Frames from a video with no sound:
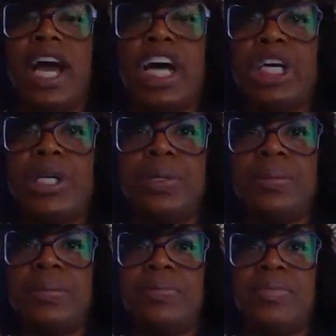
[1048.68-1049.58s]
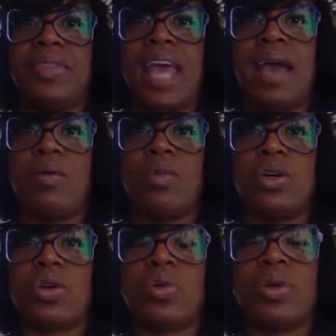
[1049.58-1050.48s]
that
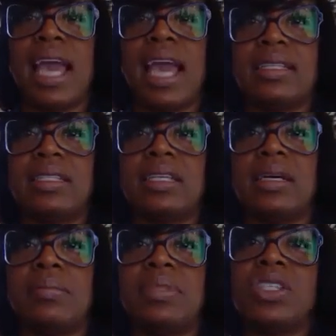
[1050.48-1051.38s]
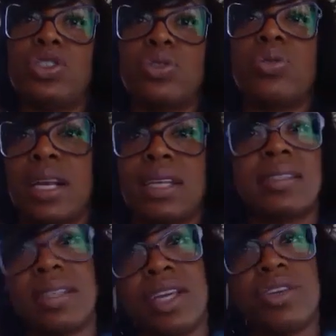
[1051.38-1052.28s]
will create some
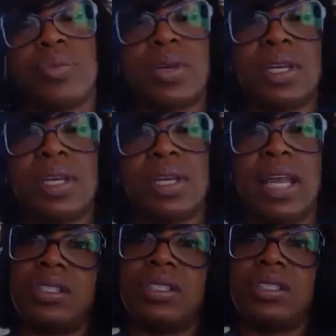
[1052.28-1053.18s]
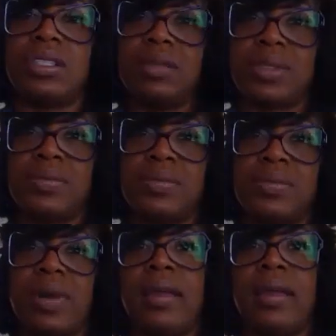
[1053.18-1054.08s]
distrust in your relationships,
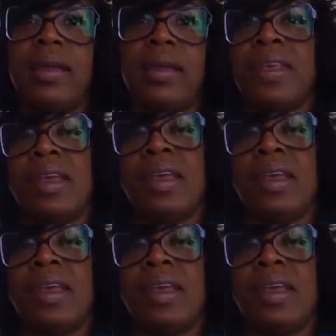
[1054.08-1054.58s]
right?